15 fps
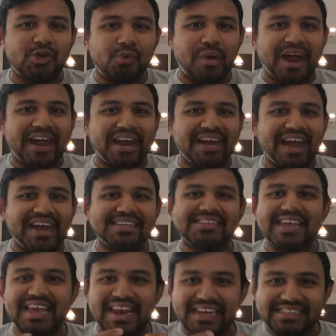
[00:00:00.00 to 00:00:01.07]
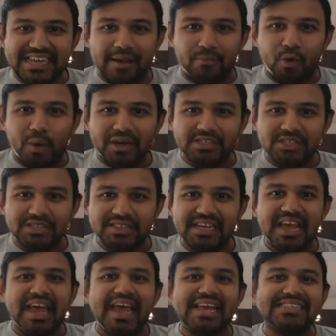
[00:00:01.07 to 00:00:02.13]
recognize in exam questions
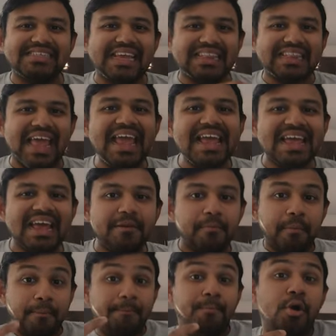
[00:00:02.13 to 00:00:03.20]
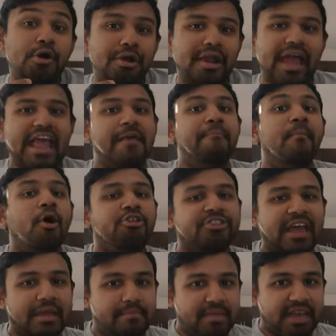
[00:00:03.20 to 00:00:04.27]
is that they can put a
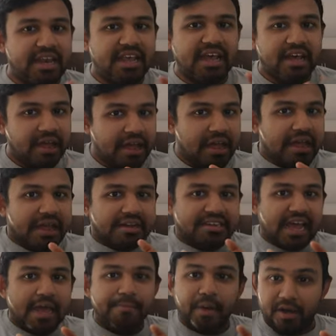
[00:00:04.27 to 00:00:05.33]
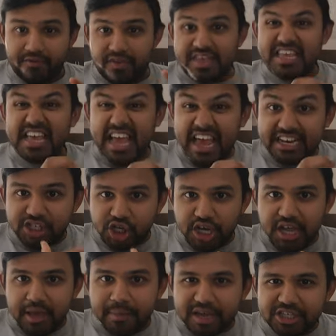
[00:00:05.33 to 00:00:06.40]
multimedia type of E K G
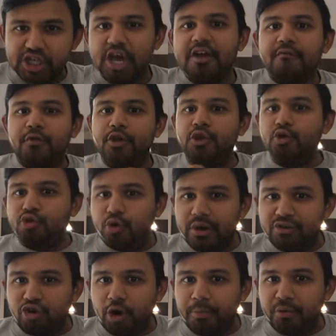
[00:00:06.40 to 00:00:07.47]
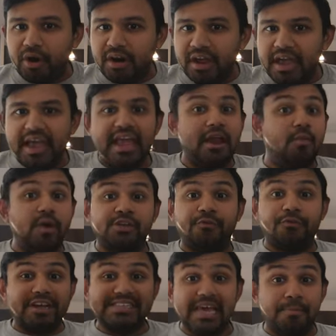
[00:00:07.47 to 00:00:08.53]
image for you to interpret, in which,
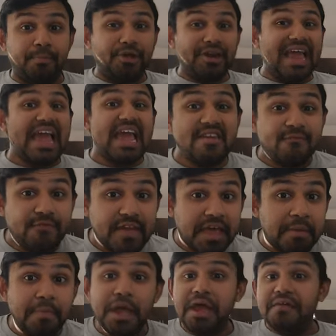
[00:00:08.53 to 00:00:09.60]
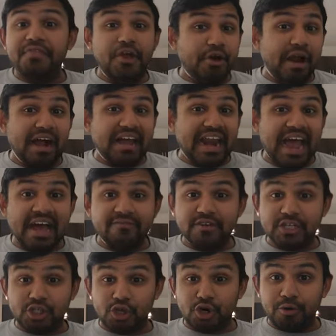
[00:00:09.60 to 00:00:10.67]
for example, an AFib, they're not going to have
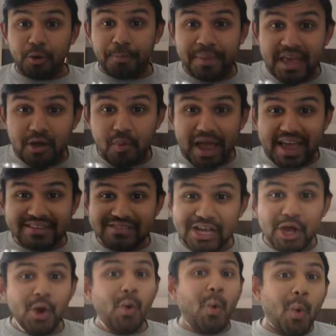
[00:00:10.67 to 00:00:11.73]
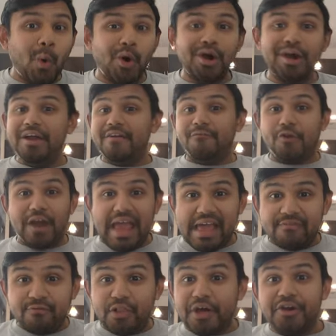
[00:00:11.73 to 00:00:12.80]
discernible P waves, or for
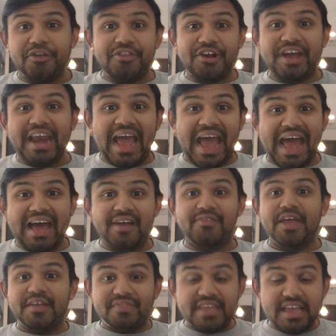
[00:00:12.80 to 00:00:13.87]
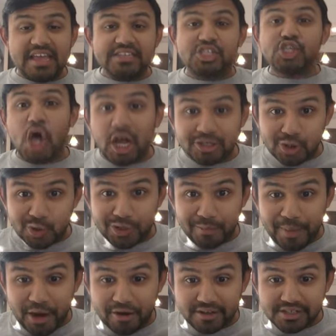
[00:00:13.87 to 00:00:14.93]
A-flutter, they're going to have the sawtooth
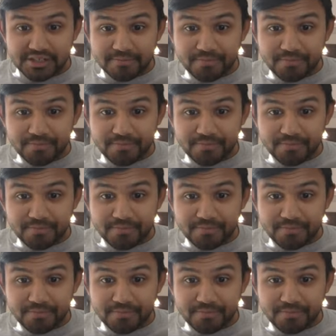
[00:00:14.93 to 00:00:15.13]
appearance.